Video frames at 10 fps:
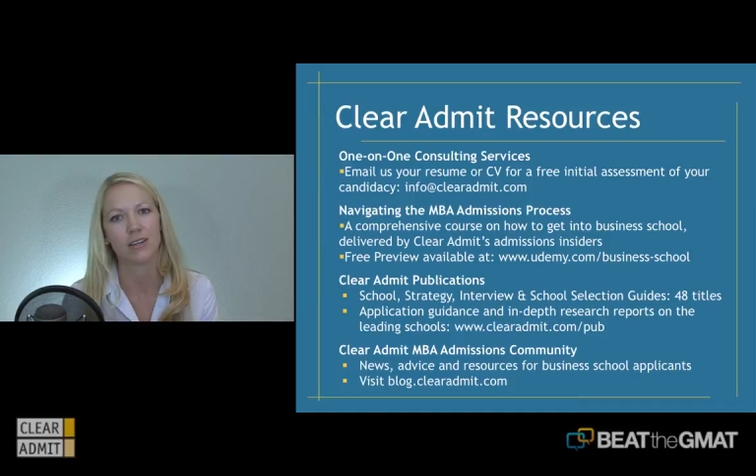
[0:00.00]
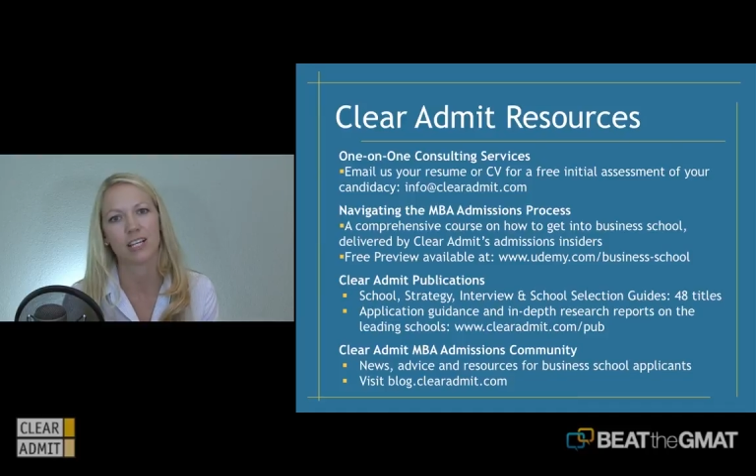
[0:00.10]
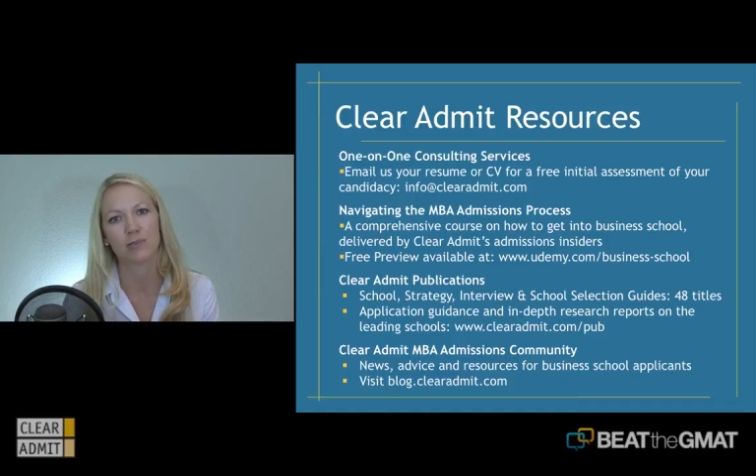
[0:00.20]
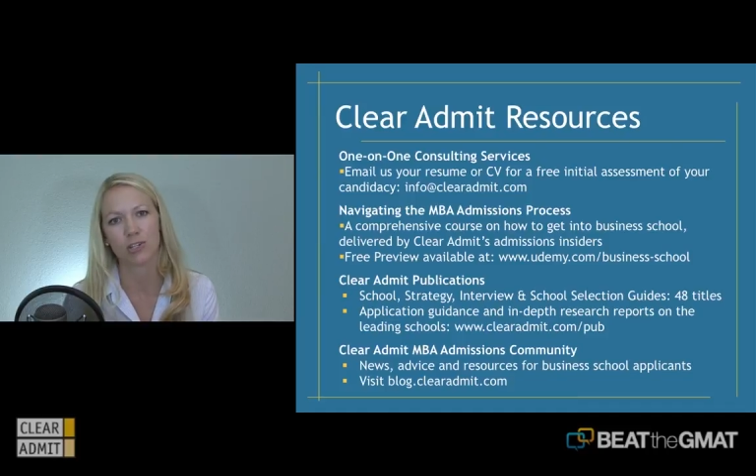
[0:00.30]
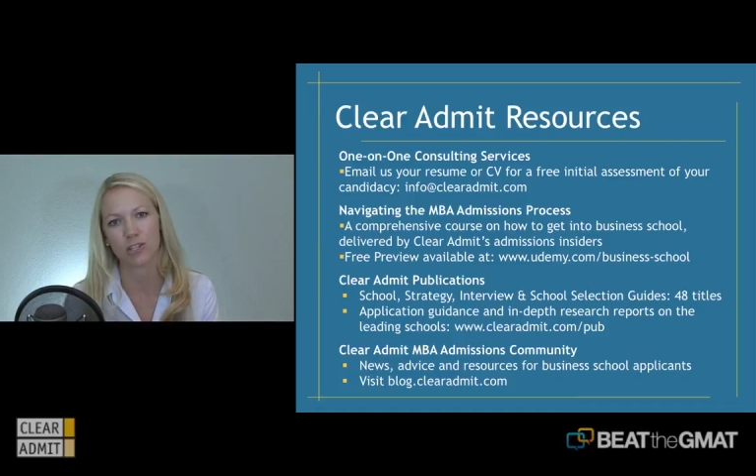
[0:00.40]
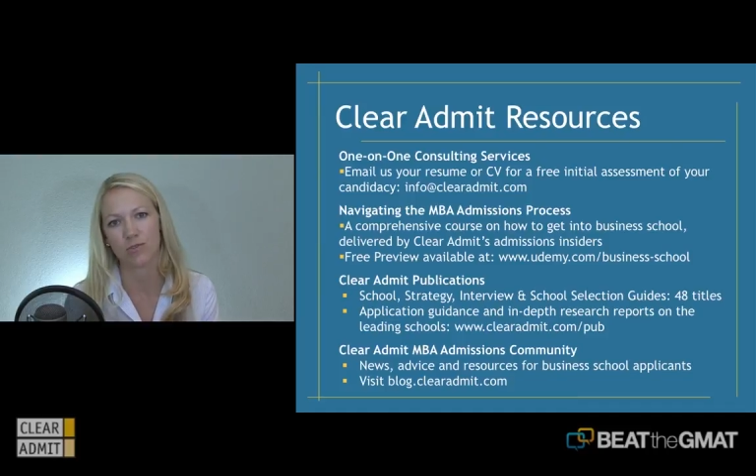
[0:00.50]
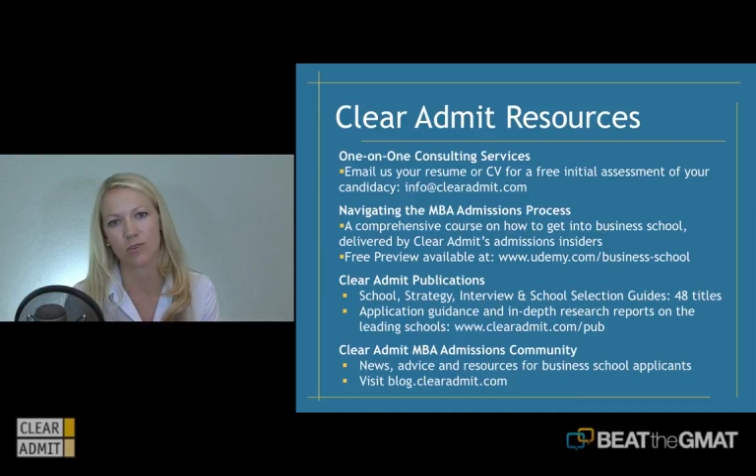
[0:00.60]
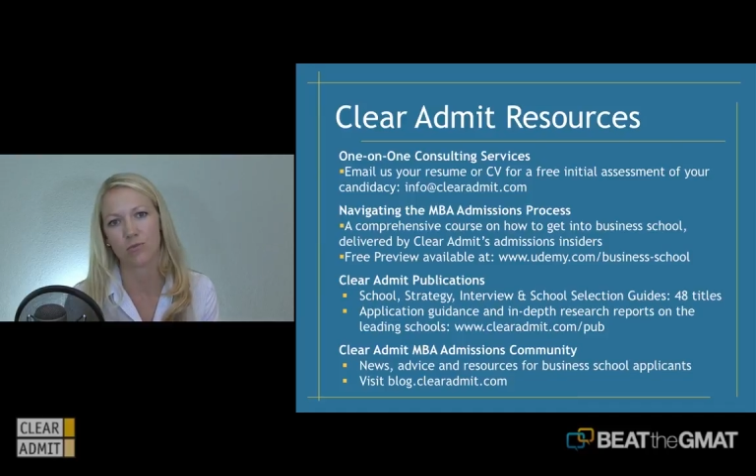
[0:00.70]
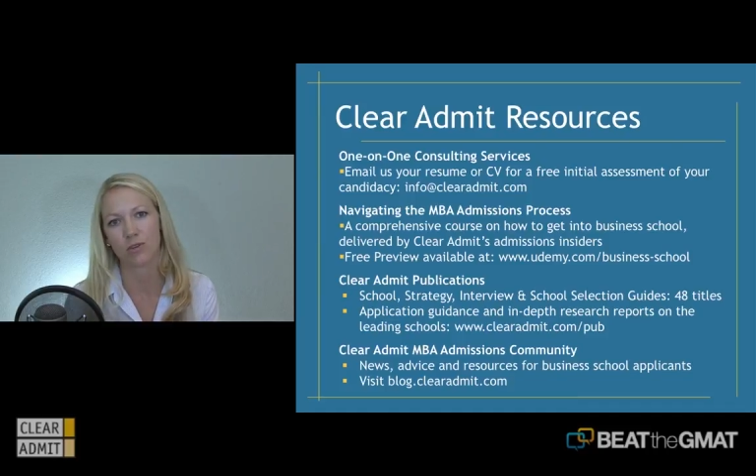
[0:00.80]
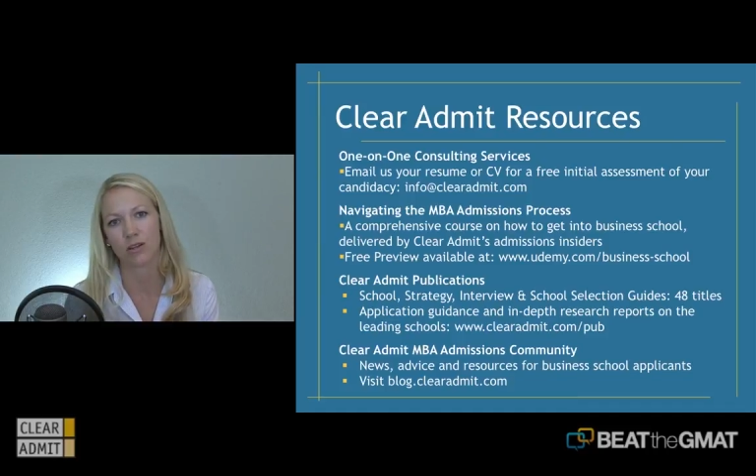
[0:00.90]
especially if
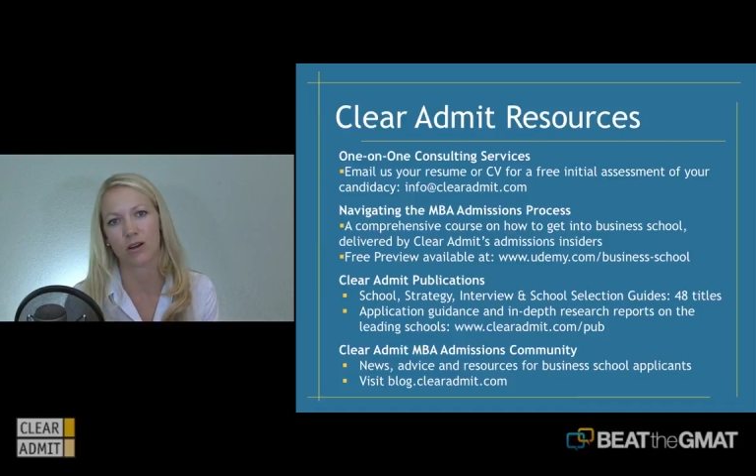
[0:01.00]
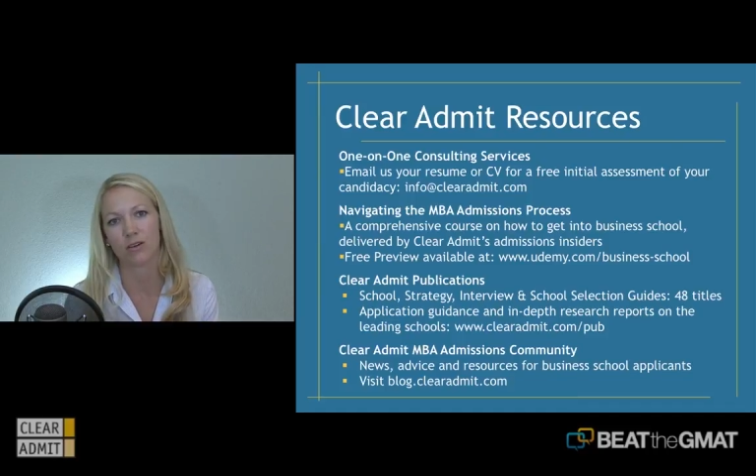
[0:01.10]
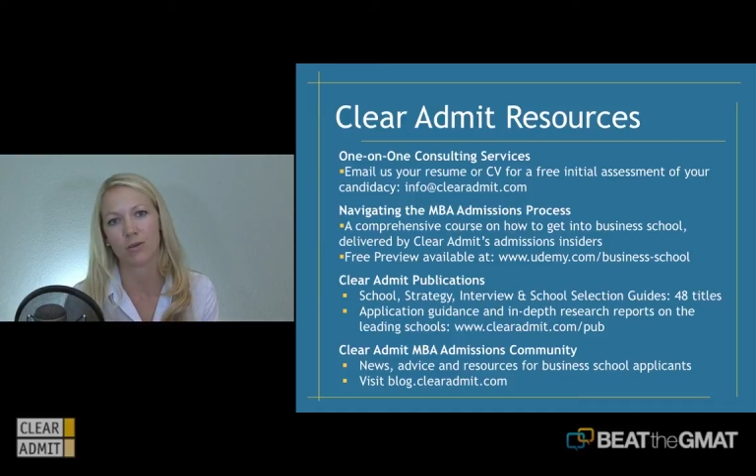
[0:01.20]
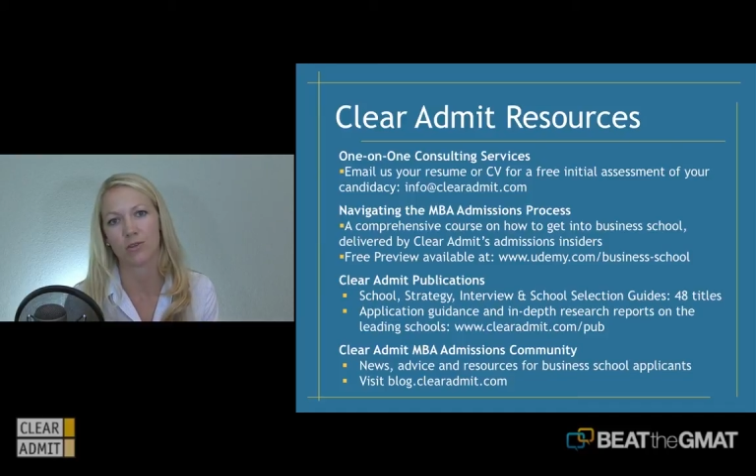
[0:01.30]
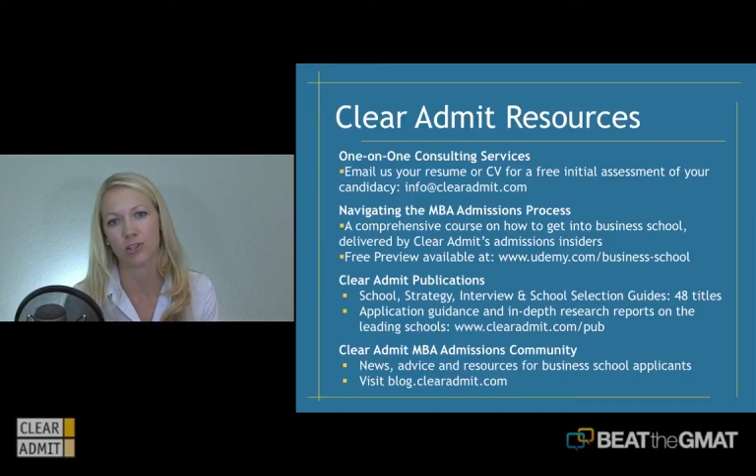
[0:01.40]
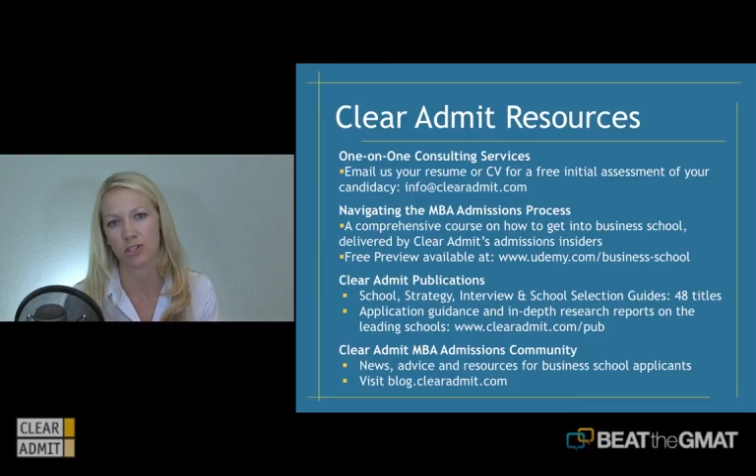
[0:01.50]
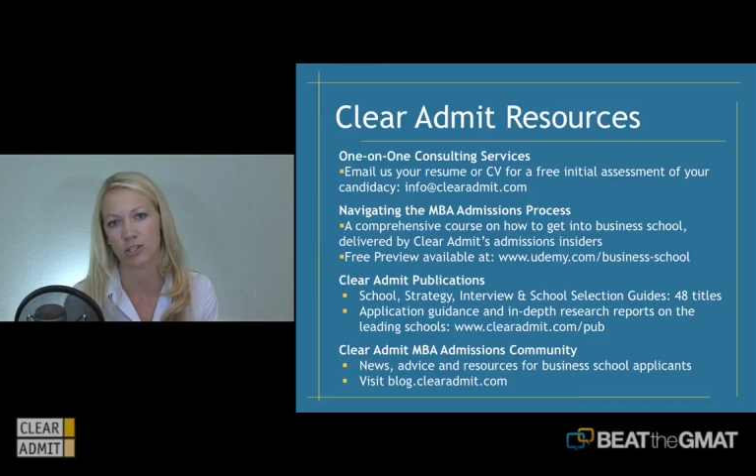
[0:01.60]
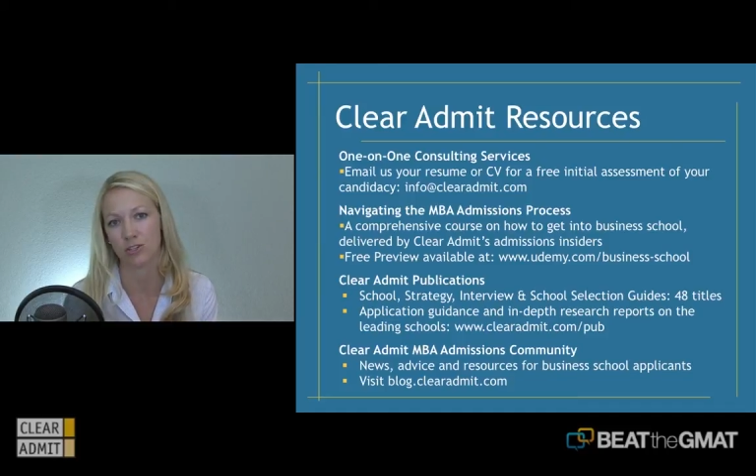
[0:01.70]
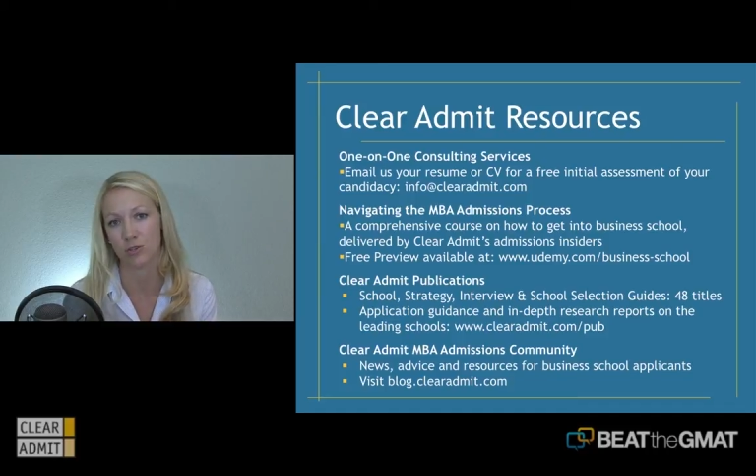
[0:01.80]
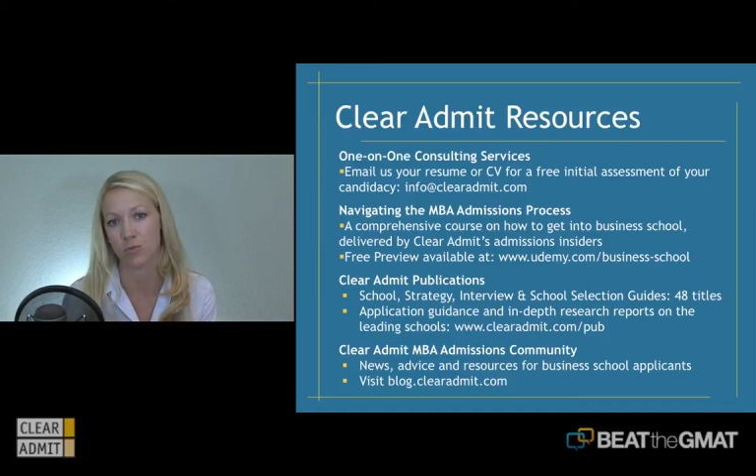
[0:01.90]
you really aren't in a position
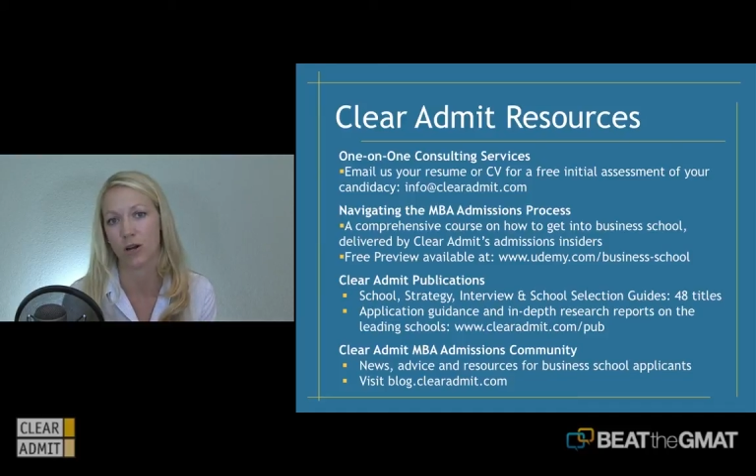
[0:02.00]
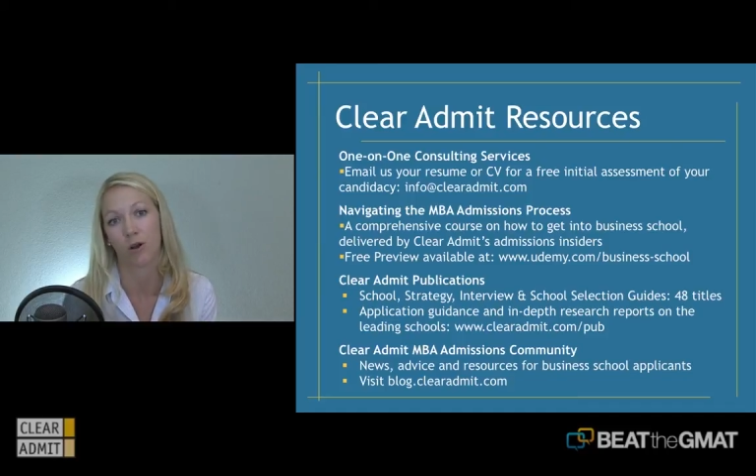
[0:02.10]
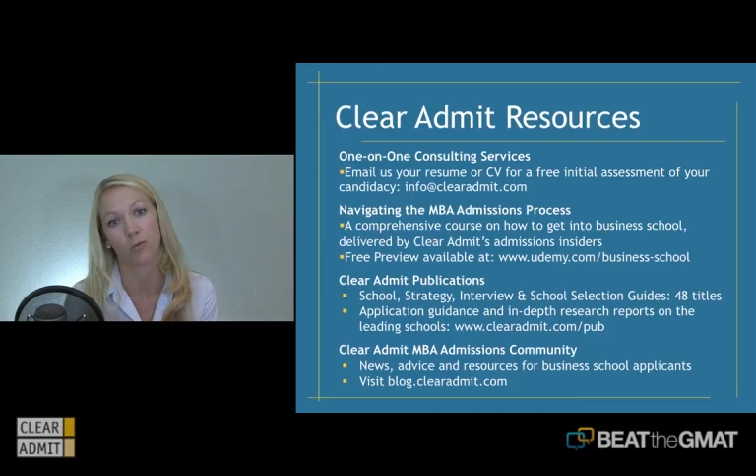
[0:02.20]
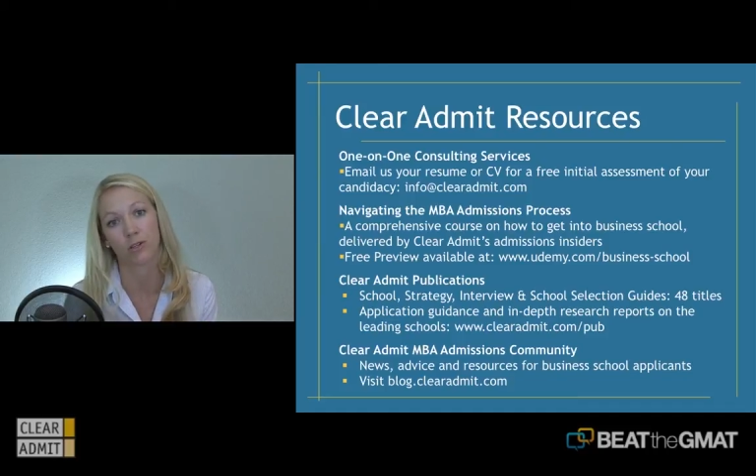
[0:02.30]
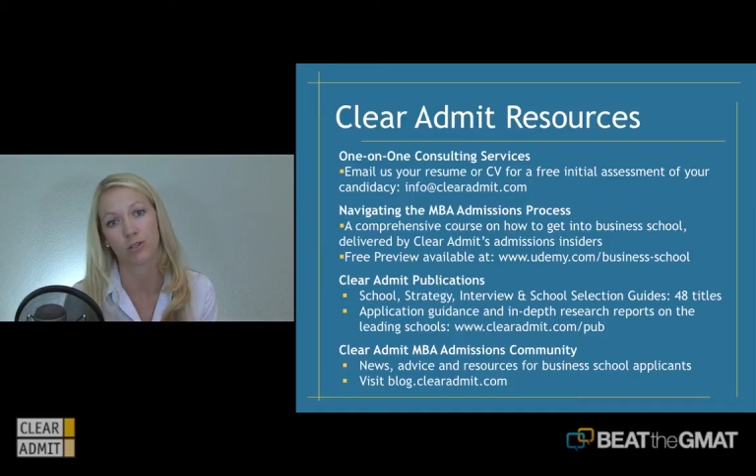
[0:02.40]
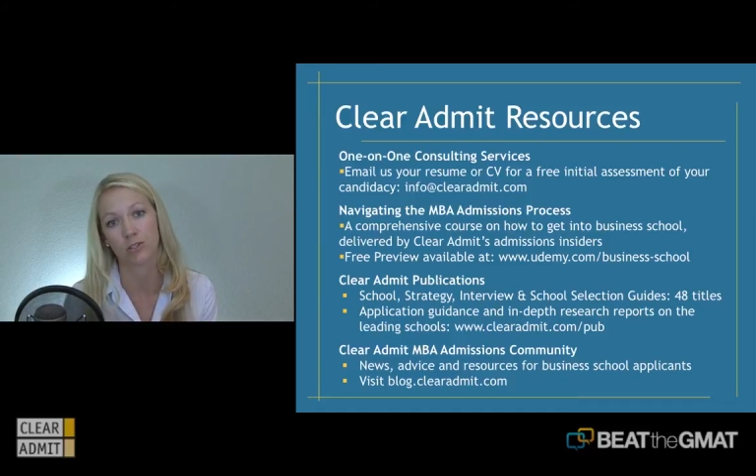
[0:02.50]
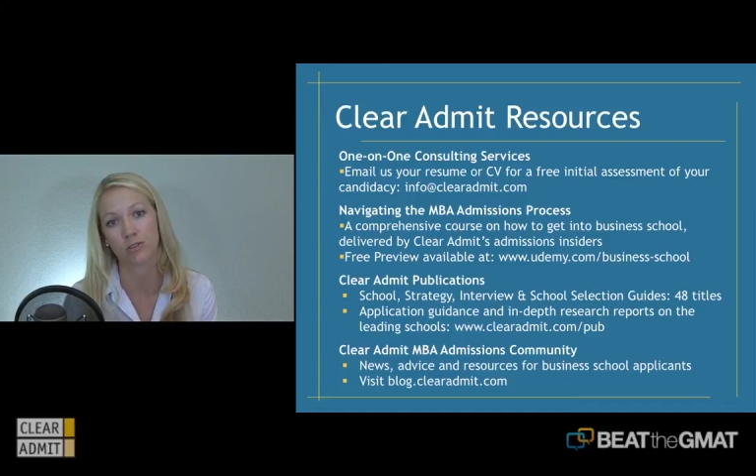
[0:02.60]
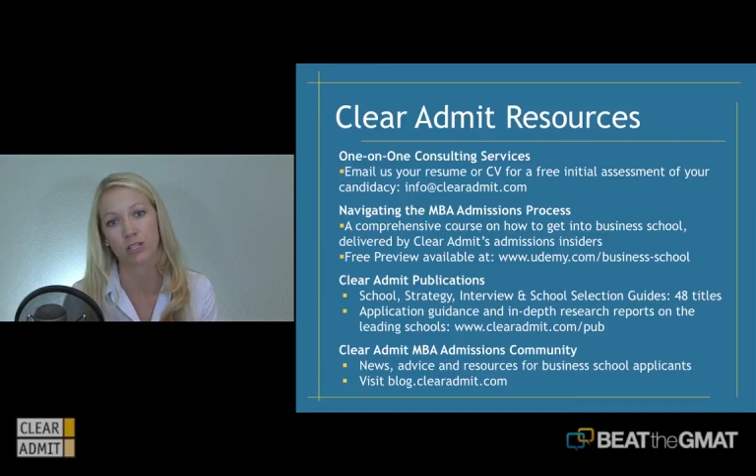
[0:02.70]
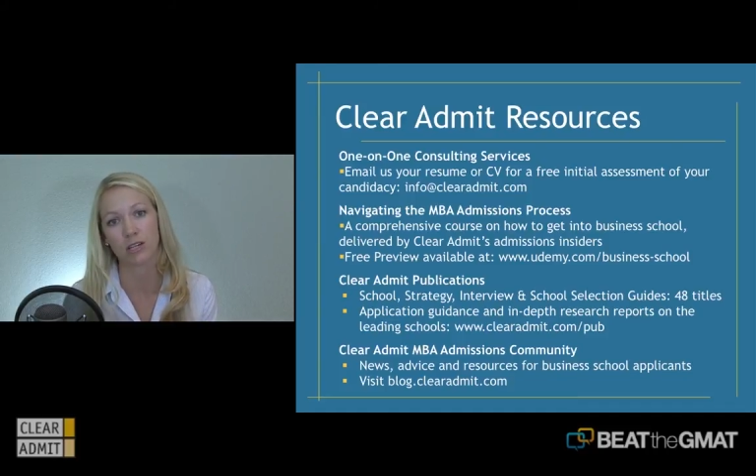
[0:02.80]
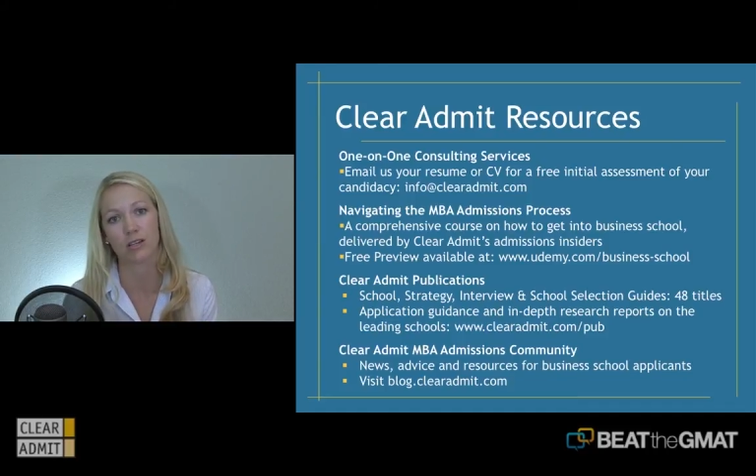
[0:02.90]
to do one on one consulting.